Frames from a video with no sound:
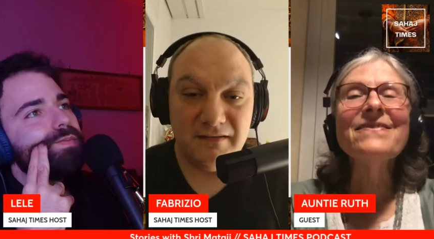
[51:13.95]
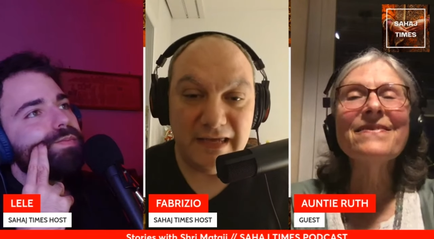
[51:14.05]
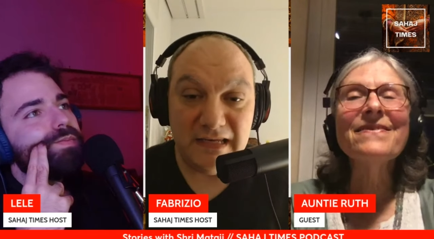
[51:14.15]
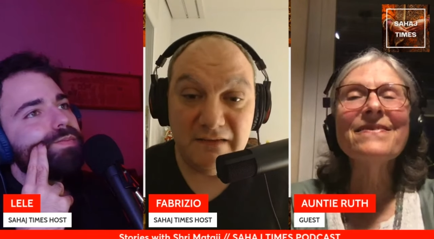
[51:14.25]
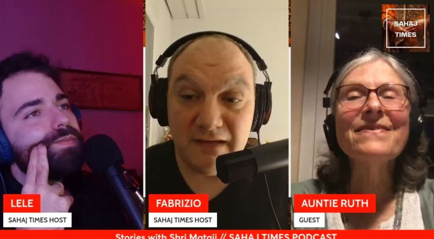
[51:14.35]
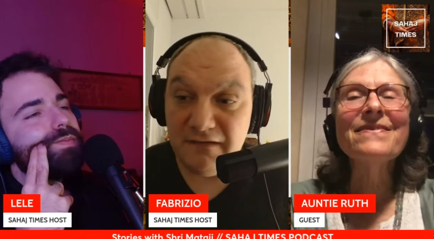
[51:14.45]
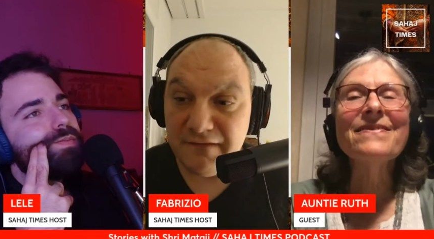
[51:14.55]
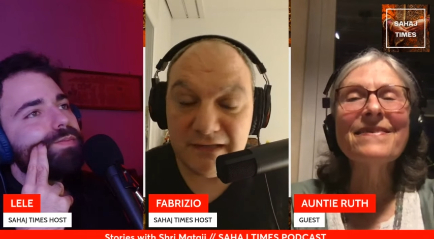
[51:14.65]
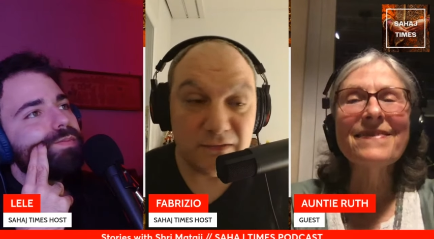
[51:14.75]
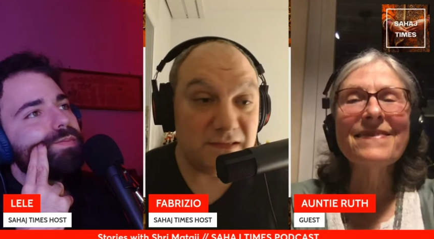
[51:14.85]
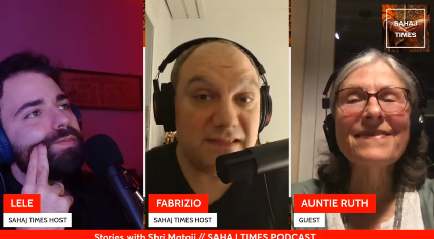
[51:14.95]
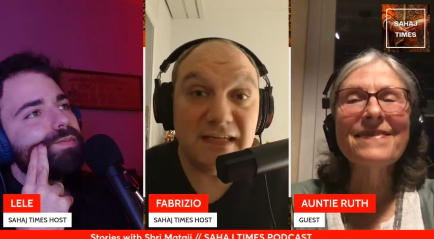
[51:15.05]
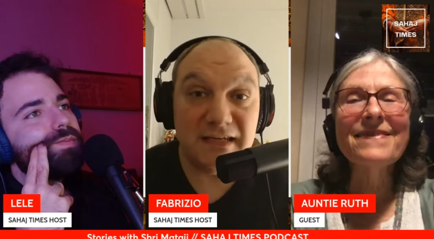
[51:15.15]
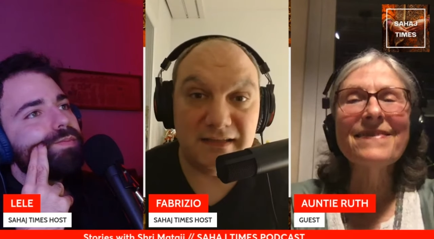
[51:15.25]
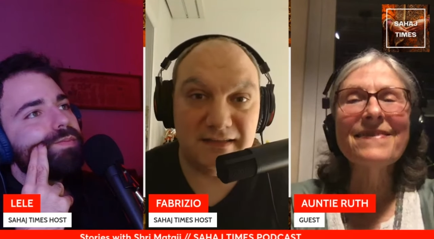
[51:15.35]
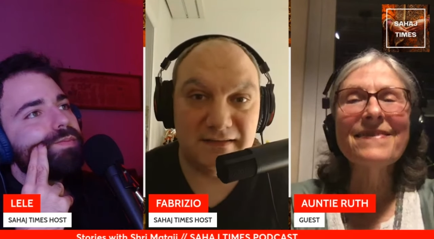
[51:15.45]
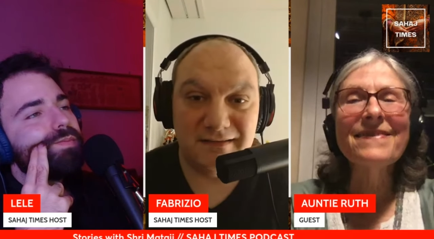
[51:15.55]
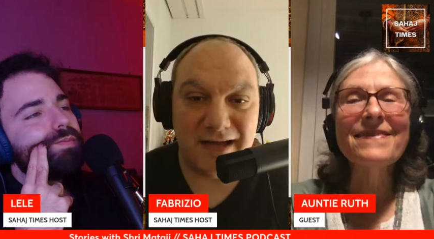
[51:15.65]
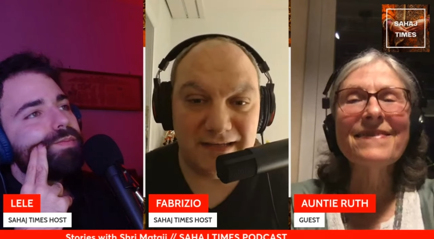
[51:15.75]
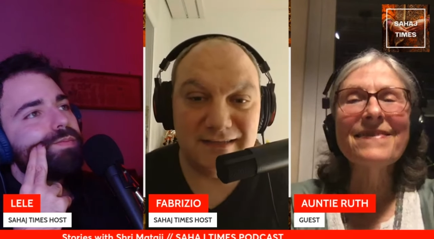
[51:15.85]
Speaker 1: and even if i don't see it
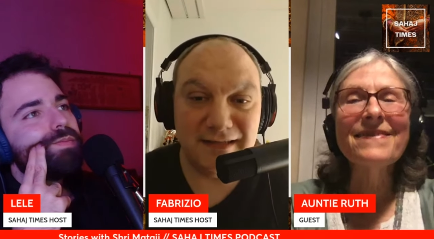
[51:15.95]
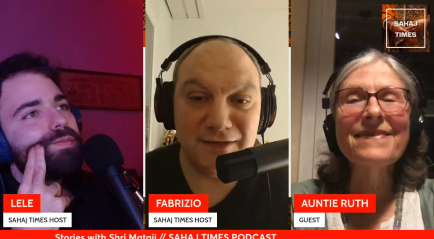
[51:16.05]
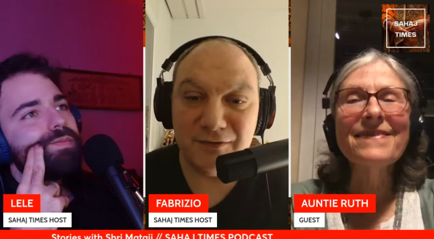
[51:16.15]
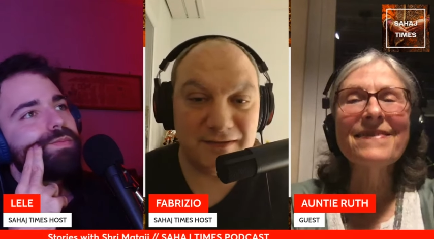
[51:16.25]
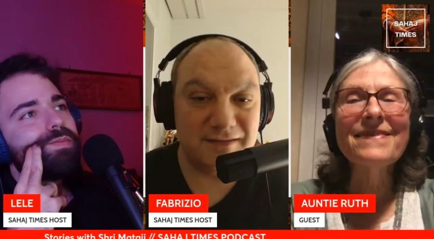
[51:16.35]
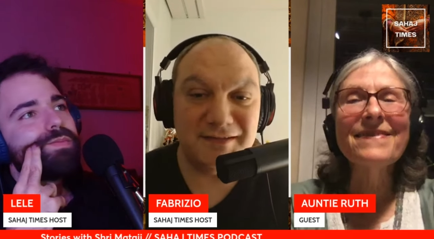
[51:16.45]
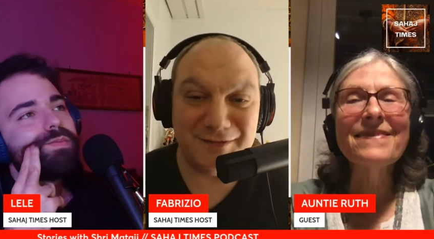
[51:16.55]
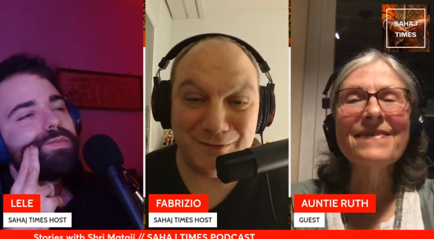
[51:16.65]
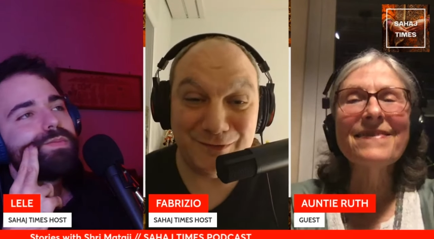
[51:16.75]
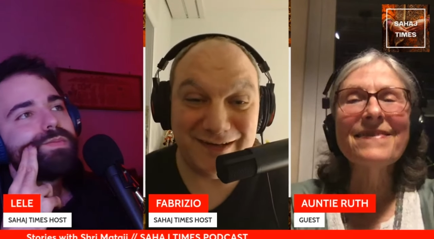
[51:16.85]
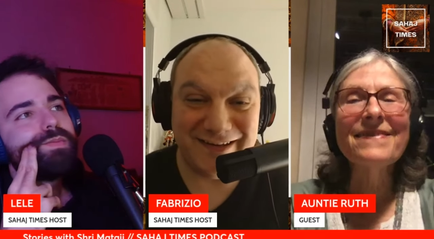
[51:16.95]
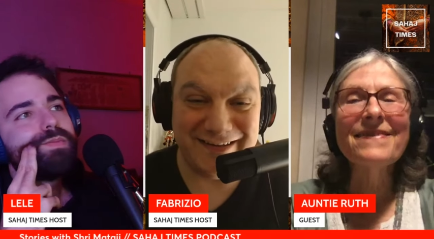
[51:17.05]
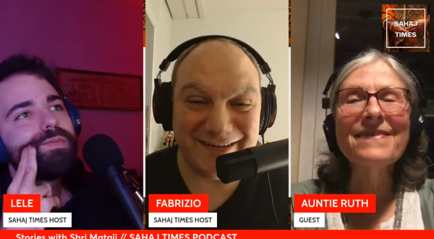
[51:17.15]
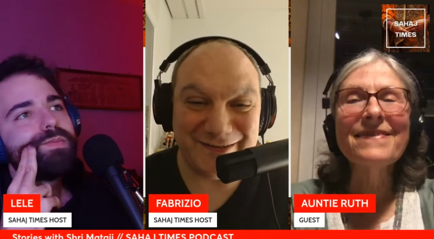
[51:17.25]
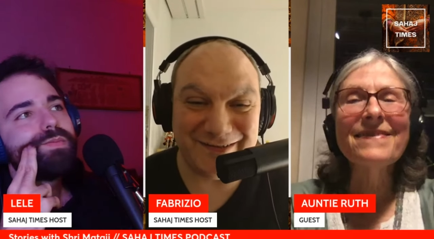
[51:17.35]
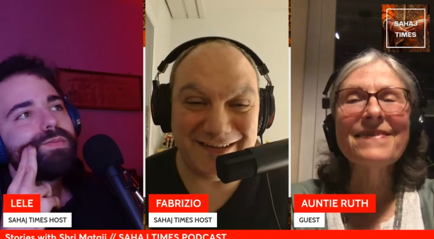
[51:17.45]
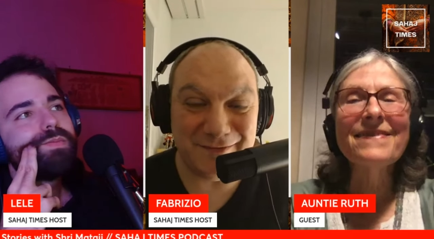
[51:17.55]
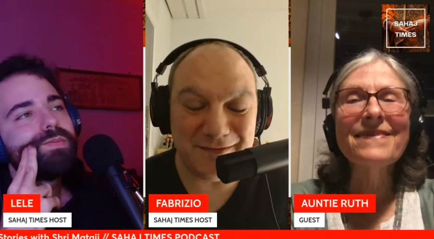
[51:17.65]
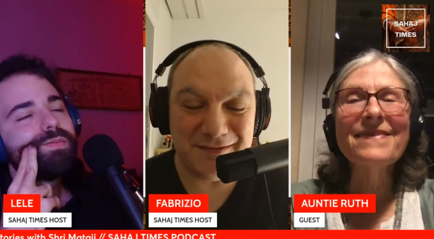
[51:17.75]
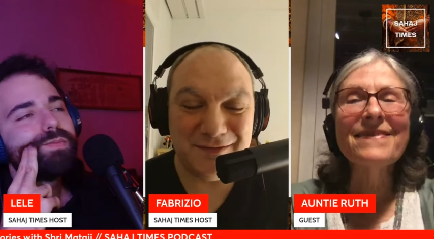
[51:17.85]
i still know that there is mm. no line you know
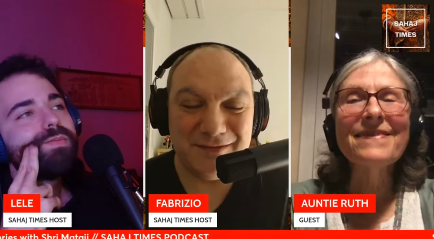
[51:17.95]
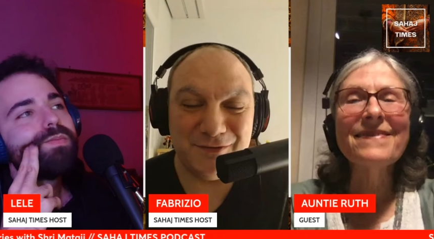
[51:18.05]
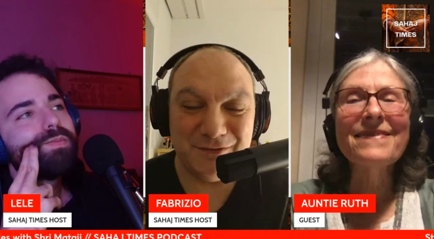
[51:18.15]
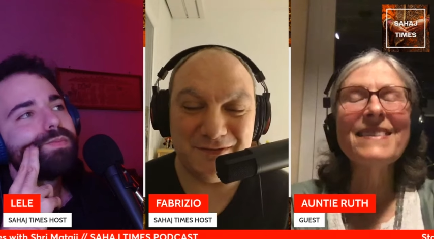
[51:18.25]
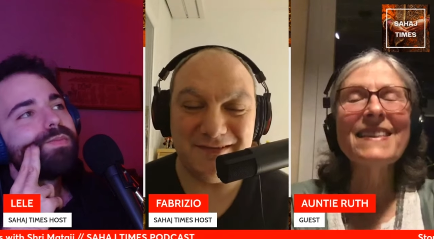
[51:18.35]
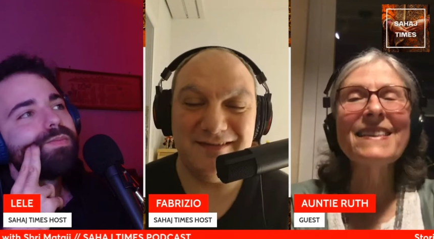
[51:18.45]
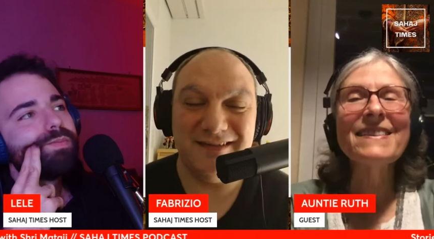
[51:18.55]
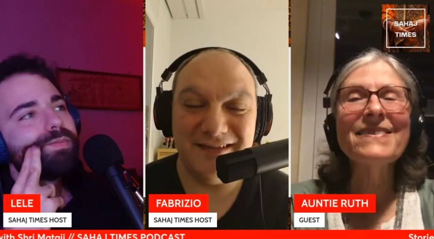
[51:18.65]
it was yeah. so yeah.